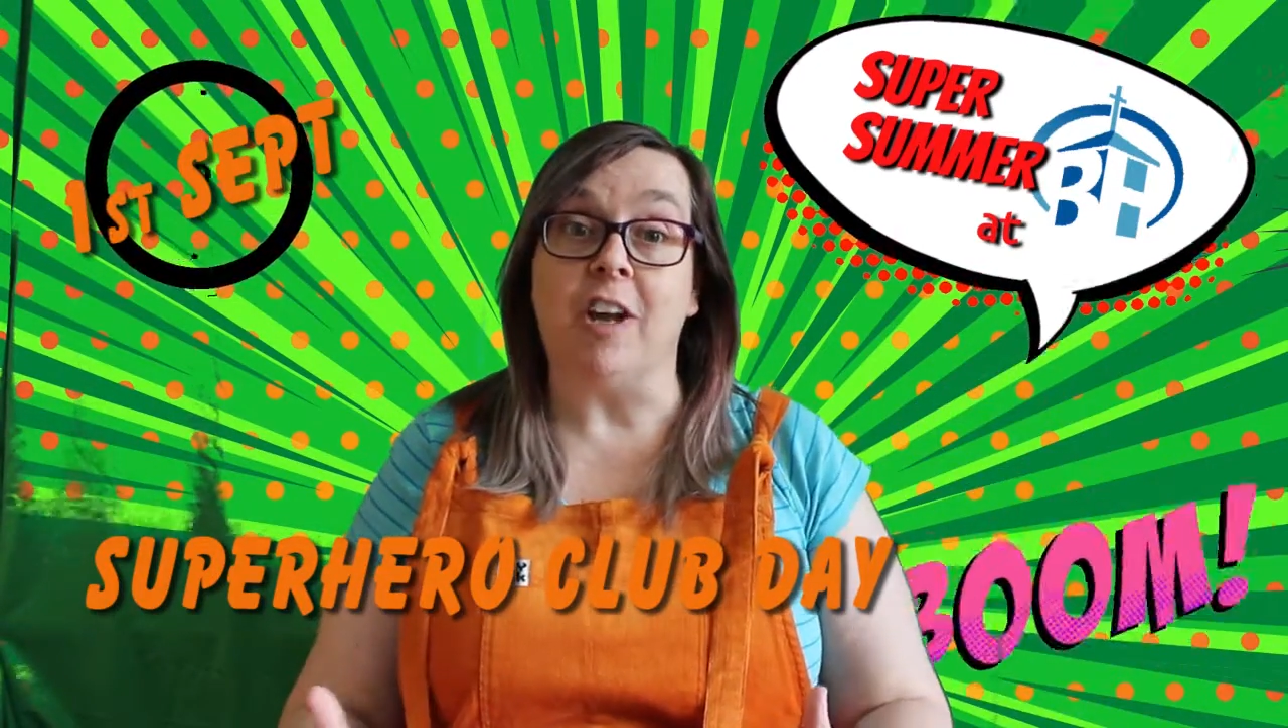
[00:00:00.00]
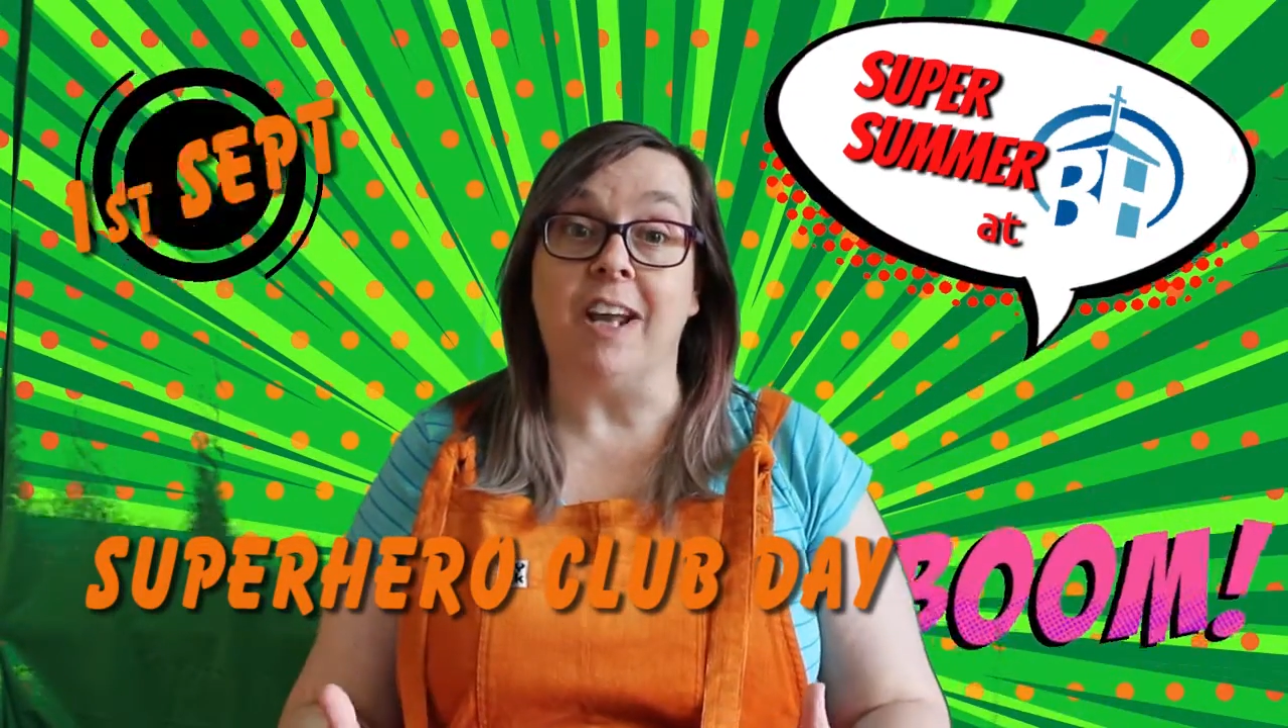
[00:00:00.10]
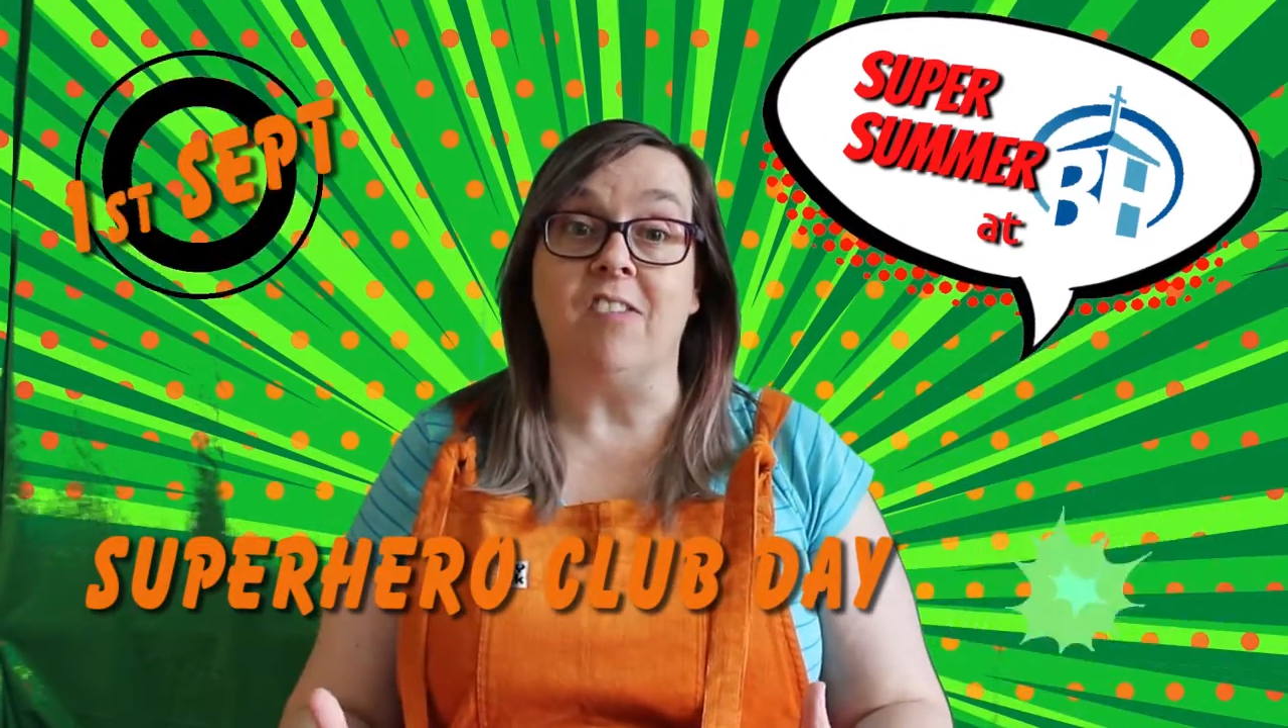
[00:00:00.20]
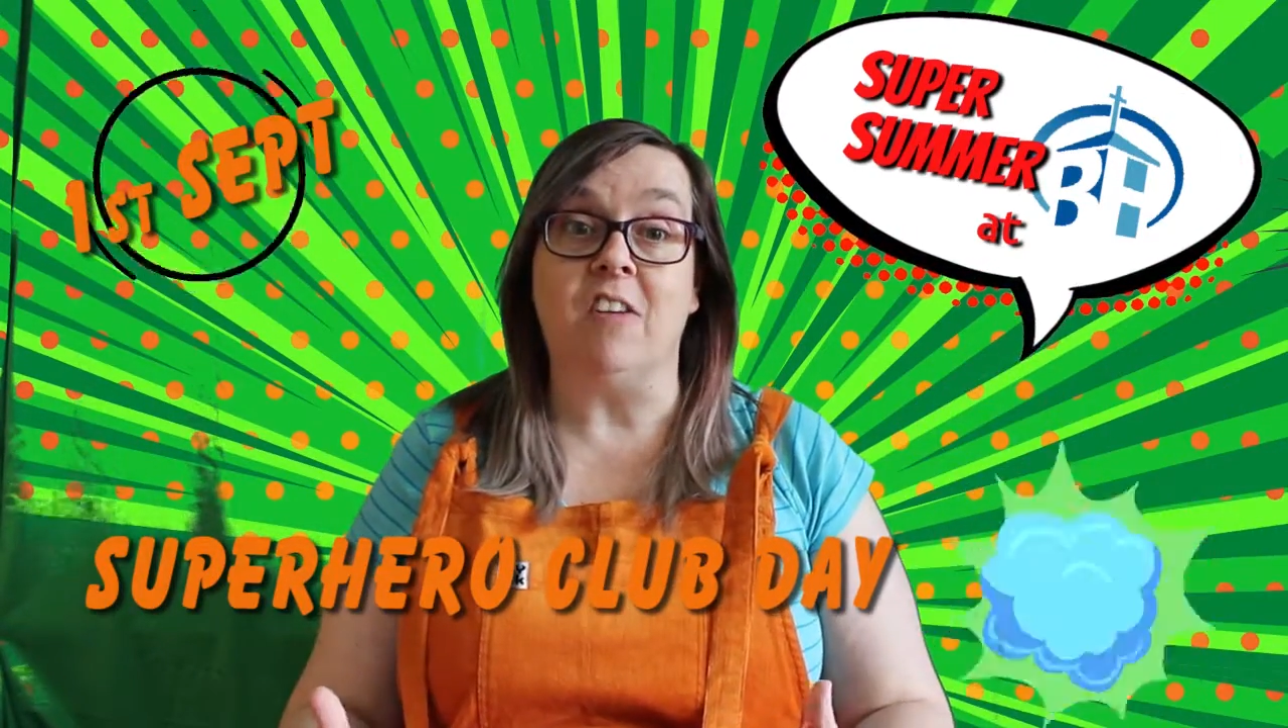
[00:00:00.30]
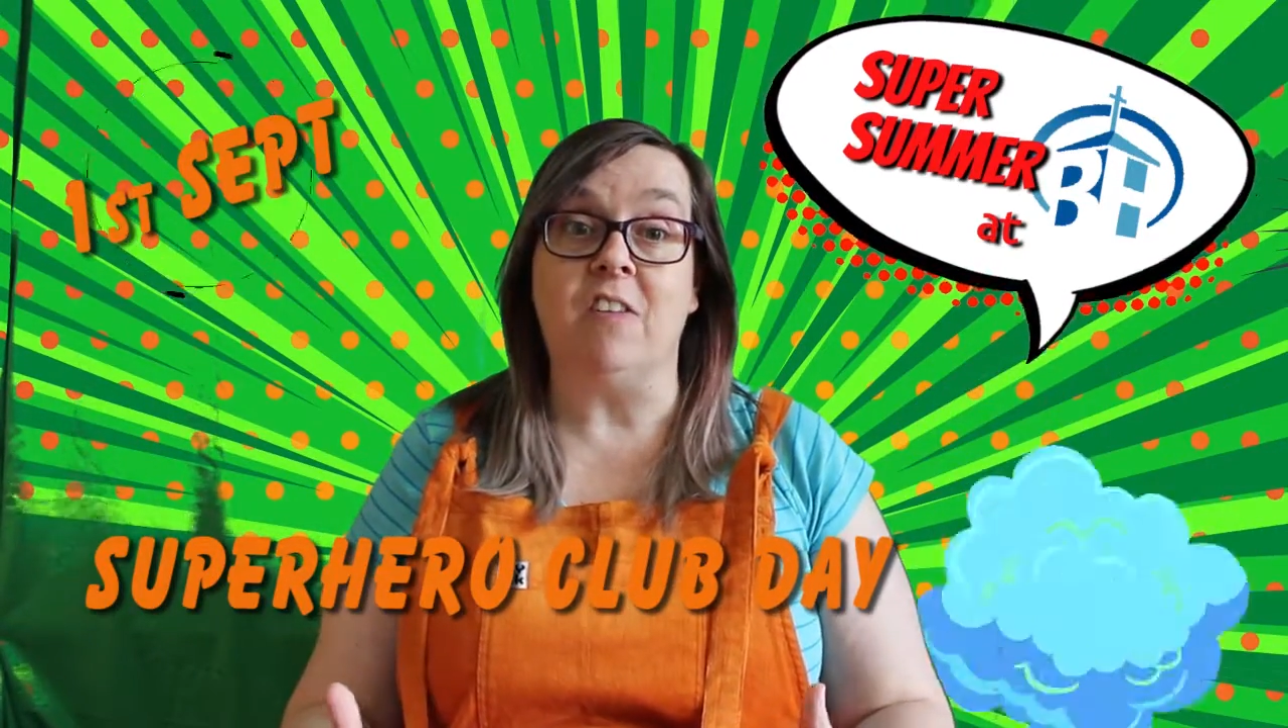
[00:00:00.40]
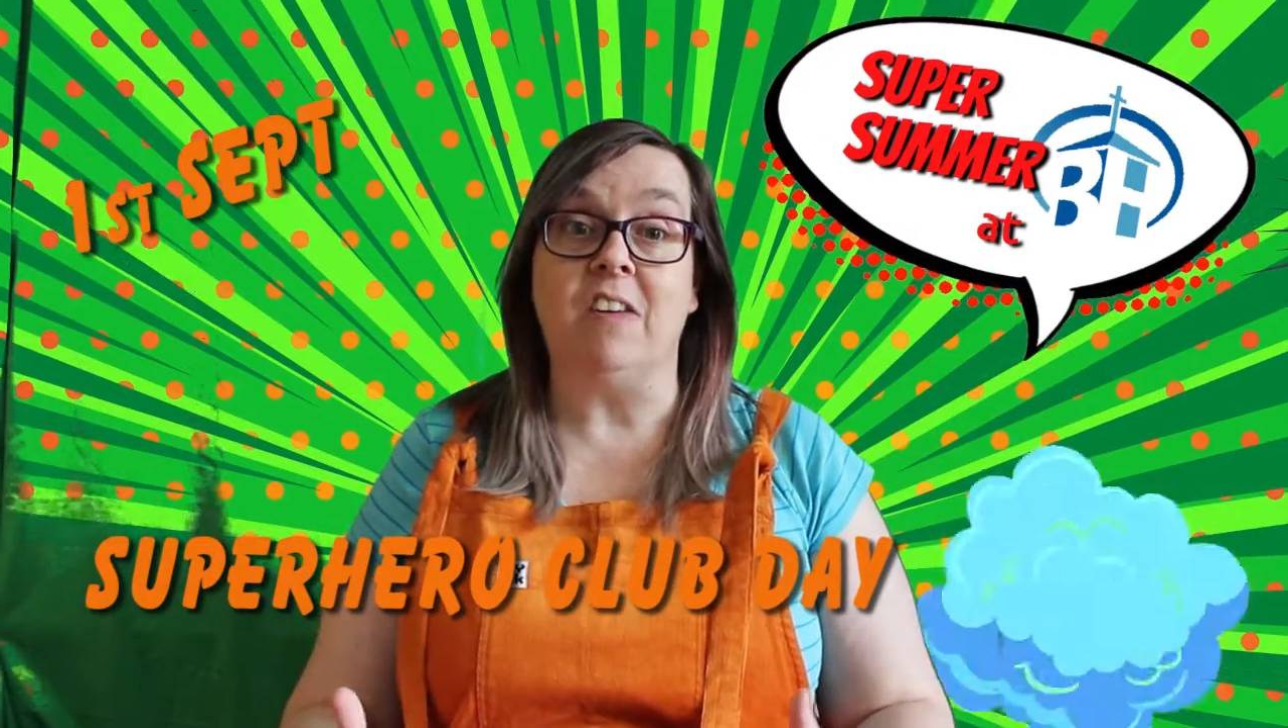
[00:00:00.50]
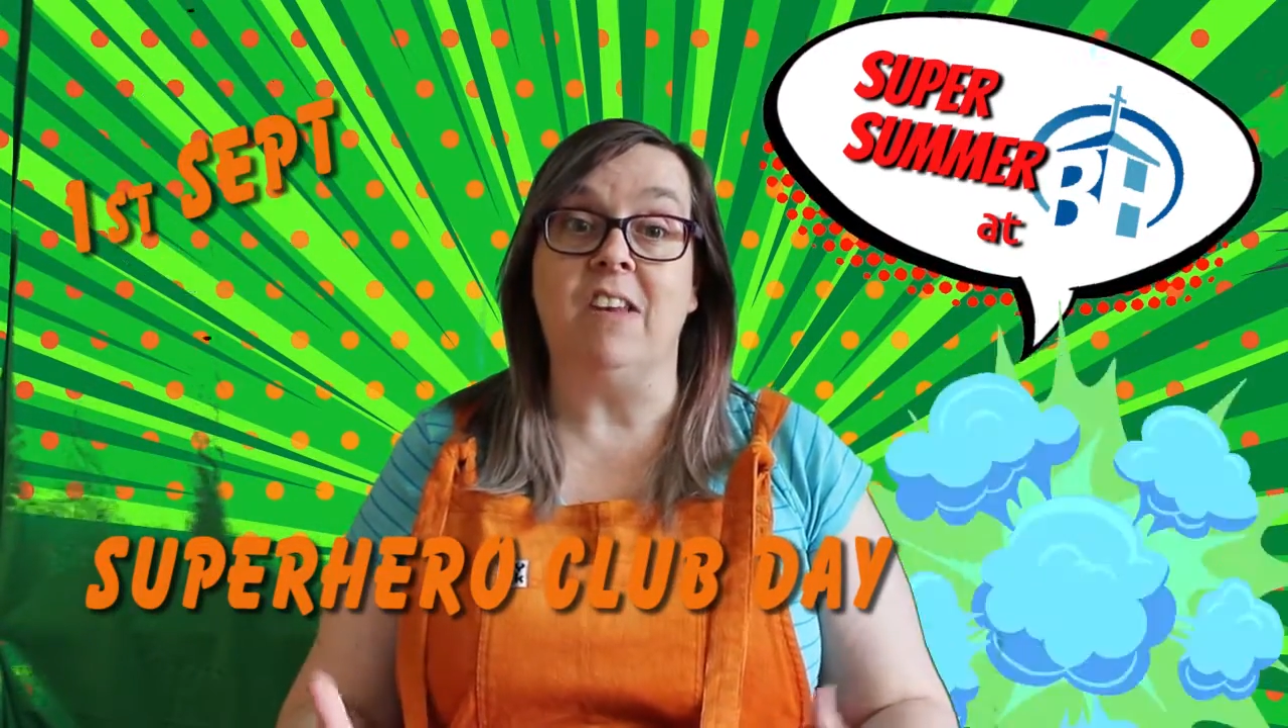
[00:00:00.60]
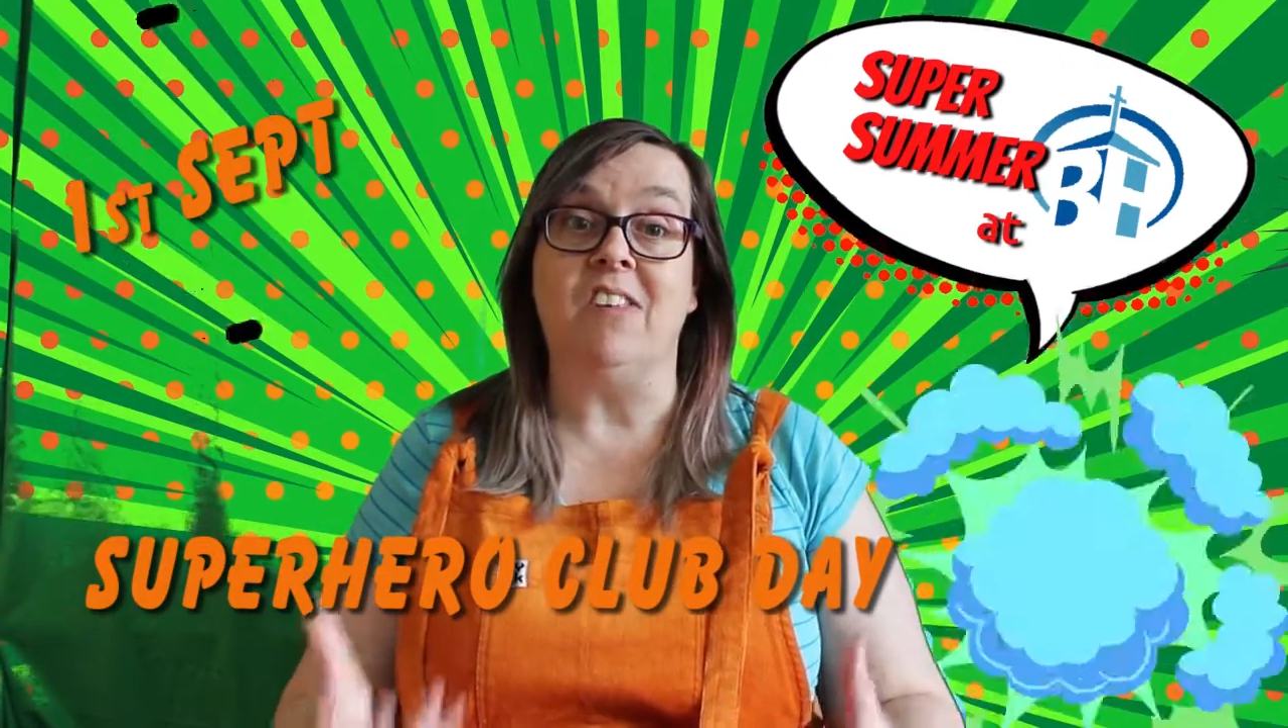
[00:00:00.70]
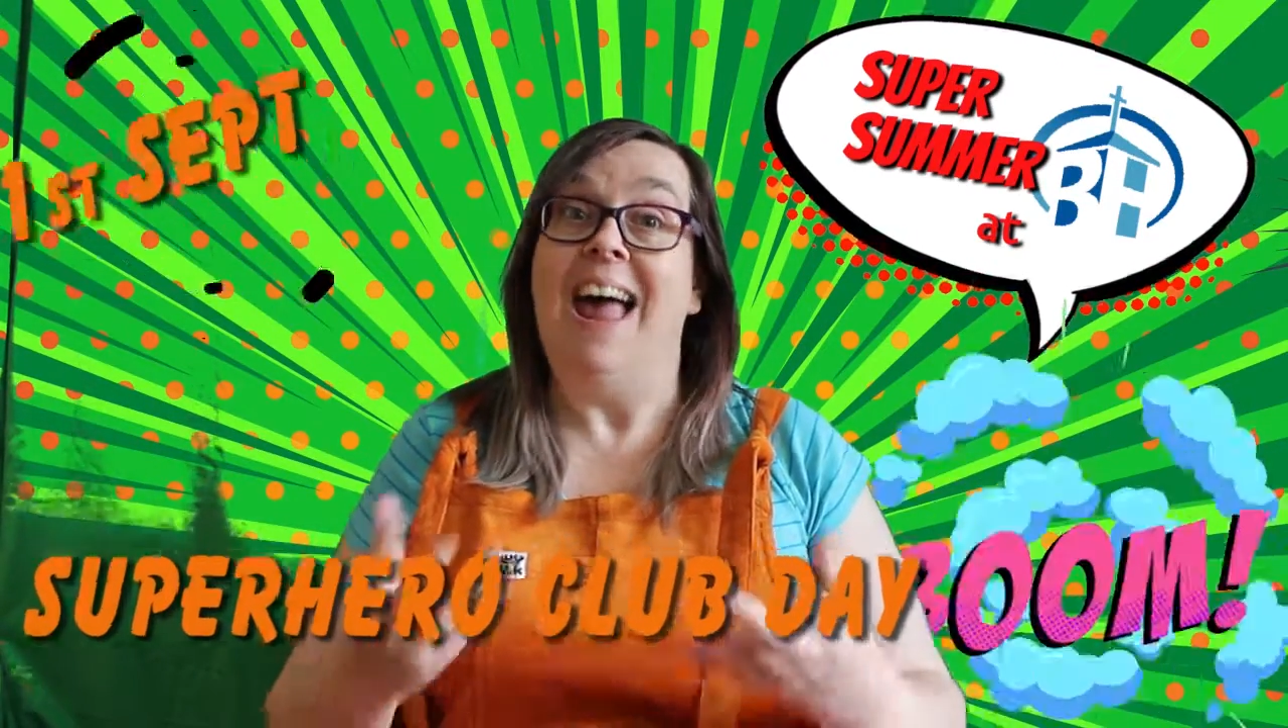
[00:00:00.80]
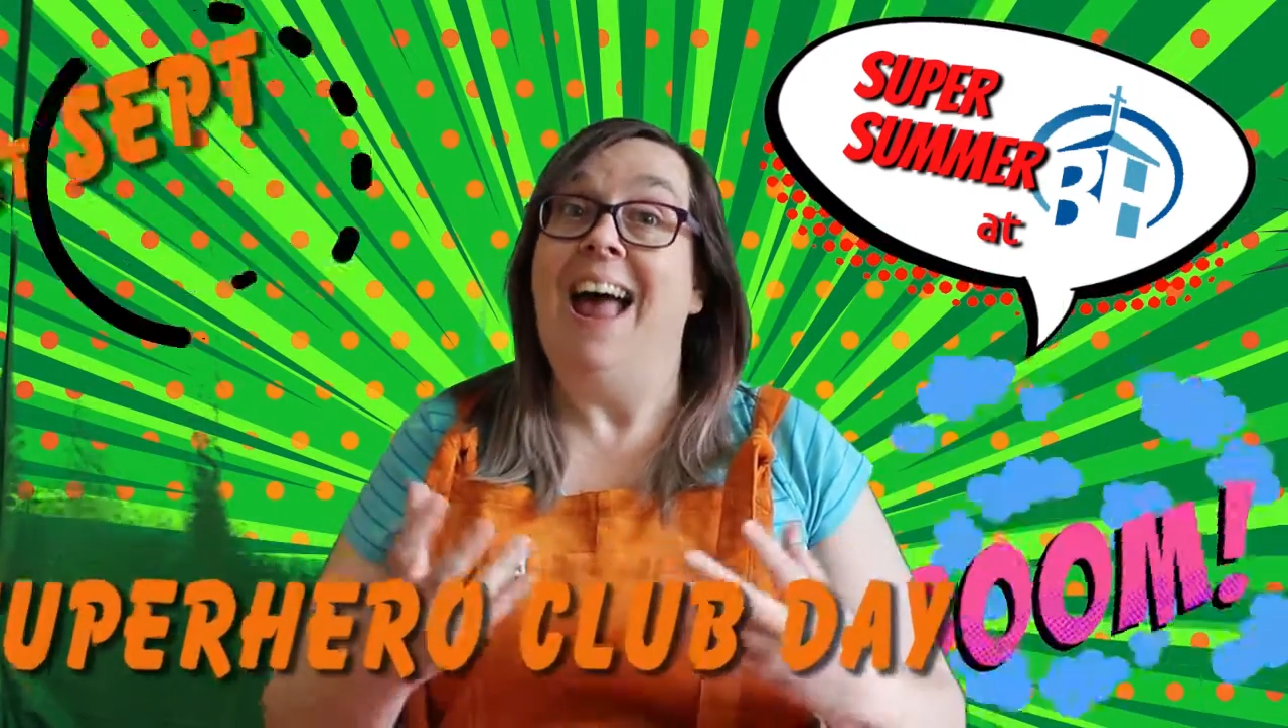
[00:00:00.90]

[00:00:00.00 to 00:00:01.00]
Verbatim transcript: activities